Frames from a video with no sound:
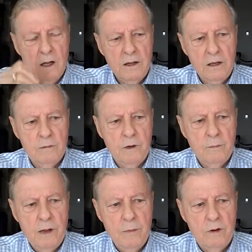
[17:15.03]
I think
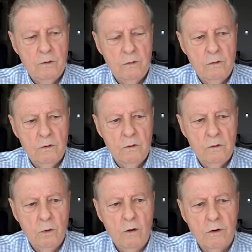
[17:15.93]
maybe
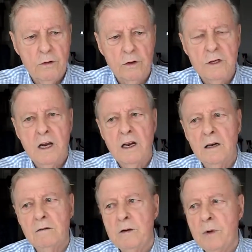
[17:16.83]
12 or 13.
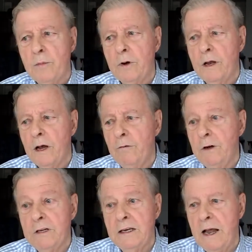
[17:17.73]
I don't remember now.
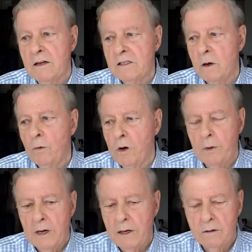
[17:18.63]
I've written it down somewhere,
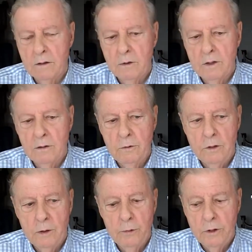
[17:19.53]
but I don't know what,
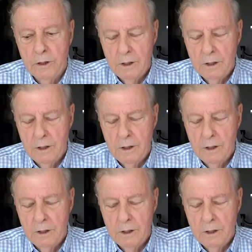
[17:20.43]
where I put